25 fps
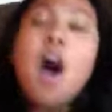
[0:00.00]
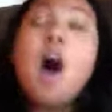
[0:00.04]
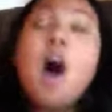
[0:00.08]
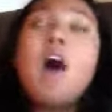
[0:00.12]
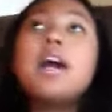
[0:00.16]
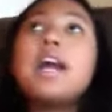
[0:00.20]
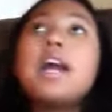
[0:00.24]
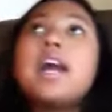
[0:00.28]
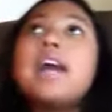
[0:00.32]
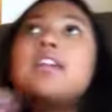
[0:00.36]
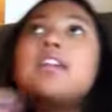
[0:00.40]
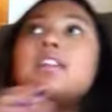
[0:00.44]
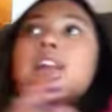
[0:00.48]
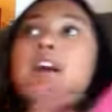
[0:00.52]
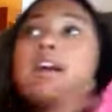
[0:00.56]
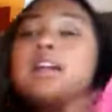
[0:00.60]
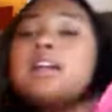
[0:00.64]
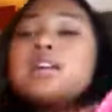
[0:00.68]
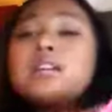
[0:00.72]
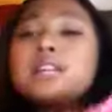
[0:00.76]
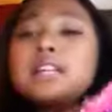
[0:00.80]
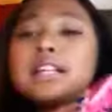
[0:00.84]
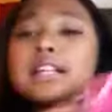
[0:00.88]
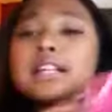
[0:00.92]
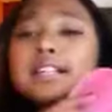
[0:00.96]
Okay, another thing that
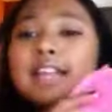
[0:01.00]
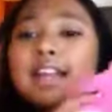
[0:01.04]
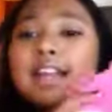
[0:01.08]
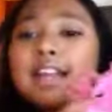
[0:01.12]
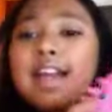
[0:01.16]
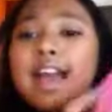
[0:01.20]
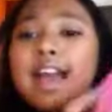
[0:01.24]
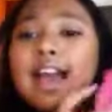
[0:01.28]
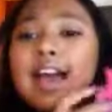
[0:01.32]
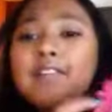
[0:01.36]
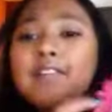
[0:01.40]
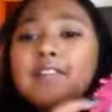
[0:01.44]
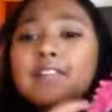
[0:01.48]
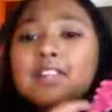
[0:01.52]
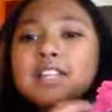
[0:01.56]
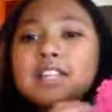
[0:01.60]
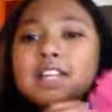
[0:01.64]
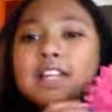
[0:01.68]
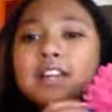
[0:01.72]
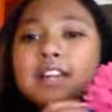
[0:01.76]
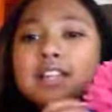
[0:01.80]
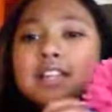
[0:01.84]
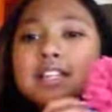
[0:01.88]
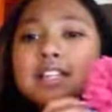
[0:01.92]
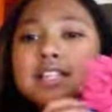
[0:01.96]
I have in
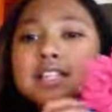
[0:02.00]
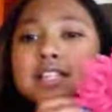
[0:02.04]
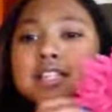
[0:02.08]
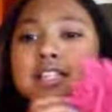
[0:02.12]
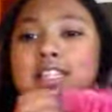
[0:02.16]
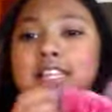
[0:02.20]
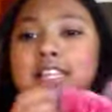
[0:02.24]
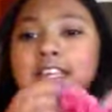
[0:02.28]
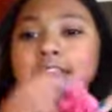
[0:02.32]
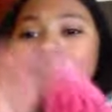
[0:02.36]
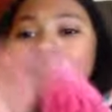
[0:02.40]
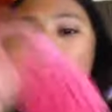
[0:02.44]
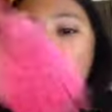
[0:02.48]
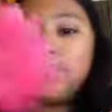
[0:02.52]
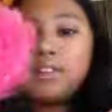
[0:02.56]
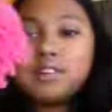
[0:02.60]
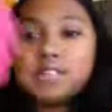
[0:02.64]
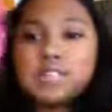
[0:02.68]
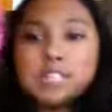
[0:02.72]
here is, like, little